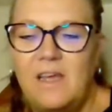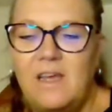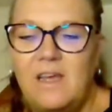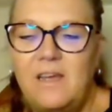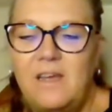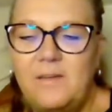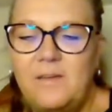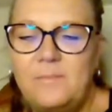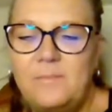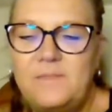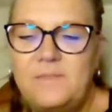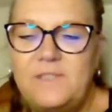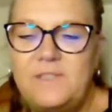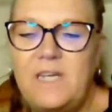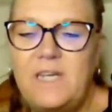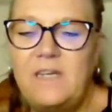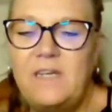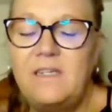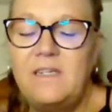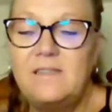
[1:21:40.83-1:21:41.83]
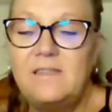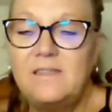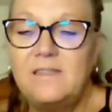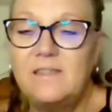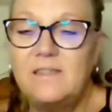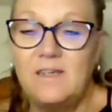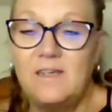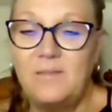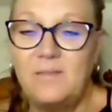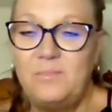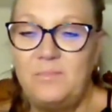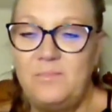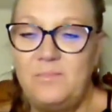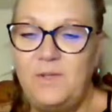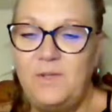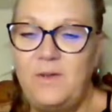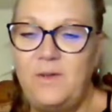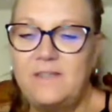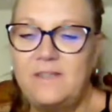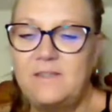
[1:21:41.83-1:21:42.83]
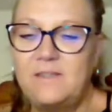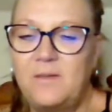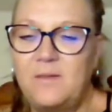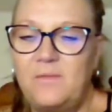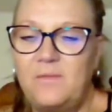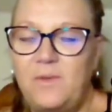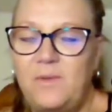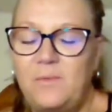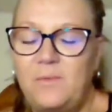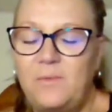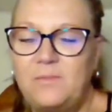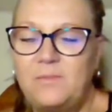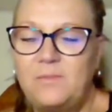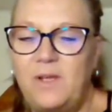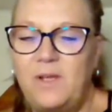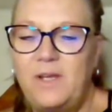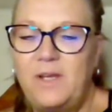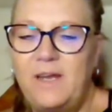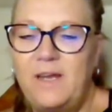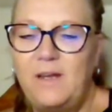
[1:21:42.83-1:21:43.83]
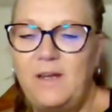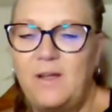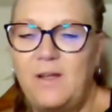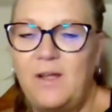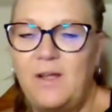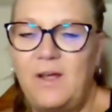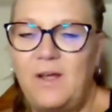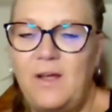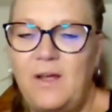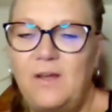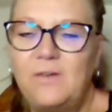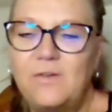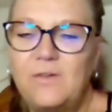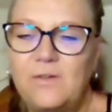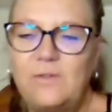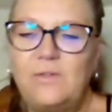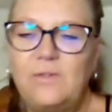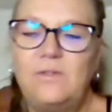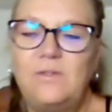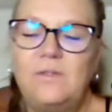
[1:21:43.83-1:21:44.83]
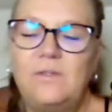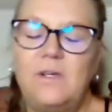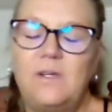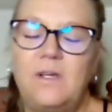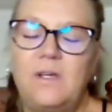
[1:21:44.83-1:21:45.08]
Janice, you asked if it was blood uncle,